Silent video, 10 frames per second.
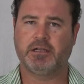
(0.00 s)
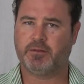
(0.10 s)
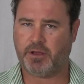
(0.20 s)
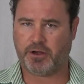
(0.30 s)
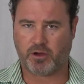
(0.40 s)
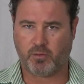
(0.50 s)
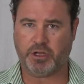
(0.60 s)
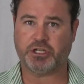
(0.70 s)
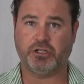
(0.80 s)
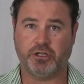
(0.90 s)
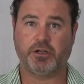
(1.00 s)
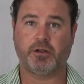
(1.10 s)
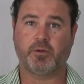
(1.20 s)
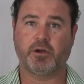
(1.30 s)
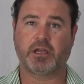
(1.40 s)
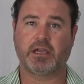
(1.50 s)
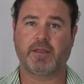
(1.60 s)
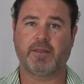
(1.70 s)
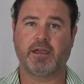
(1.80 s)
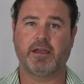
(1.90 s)
depending on which unit you're working
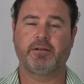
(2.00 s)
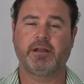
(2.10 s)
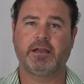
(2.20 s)
in there.